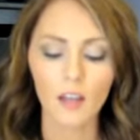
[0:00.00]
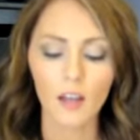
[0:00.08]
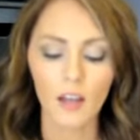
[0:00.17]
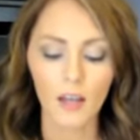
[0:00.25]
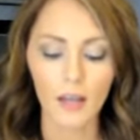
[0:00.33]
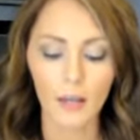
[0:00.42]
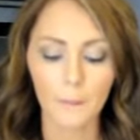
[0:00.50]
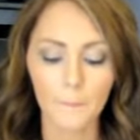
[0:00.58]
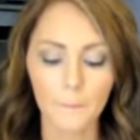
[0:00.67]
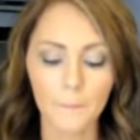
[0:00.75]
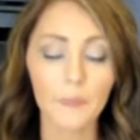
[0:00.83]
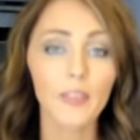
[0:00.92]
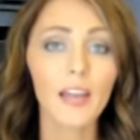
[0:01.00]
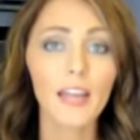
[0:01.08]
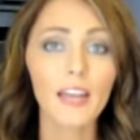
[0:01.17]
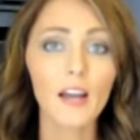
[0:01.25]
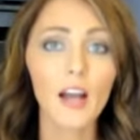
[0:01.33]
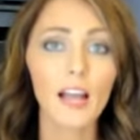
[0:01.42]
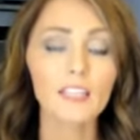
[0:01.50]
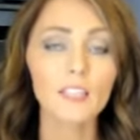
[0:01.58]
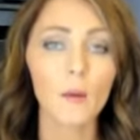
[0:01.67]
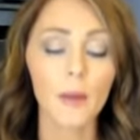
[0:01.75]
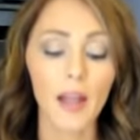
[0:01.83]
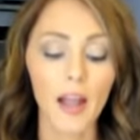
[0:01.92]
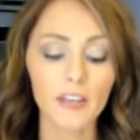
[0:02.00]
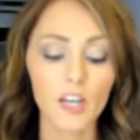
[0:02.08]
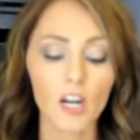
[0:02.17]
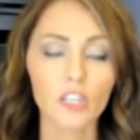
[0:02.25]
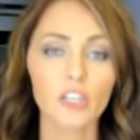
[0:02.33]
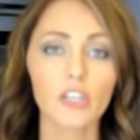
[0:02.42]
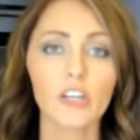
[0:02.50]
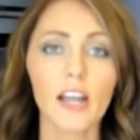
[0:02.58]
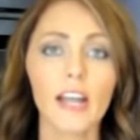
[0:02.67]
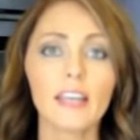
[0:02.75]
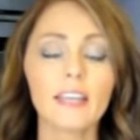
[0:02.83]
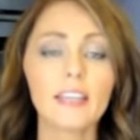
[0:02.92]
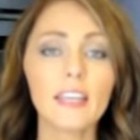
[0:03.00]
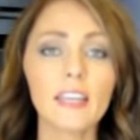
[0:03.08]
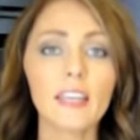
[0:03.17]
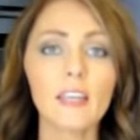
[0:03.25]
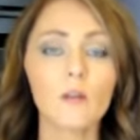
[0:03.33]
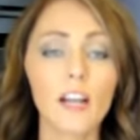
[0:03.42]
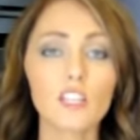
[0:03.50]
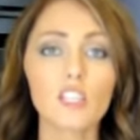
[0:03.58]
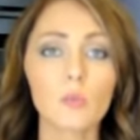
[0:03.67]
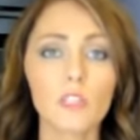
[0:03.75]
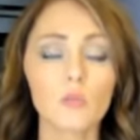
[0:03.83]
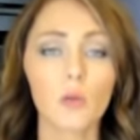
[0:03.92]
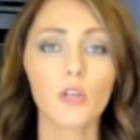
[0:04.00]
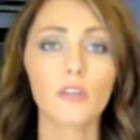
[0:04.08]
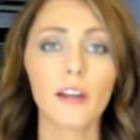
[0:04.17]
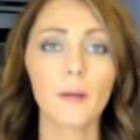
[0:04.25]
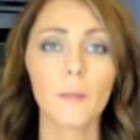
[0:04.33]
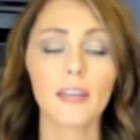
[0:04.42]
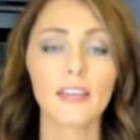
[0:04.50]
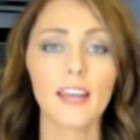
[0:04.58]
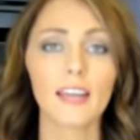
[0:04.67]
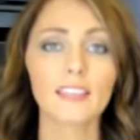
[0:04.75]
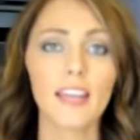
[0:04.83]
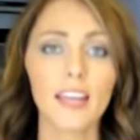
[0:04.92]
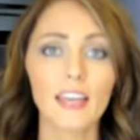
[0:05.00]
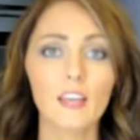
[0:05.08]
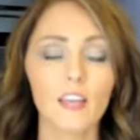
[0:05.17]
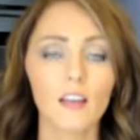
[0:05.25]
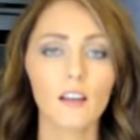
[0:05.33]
Then I saw my eye doctor, and he actually was the one who recommended I take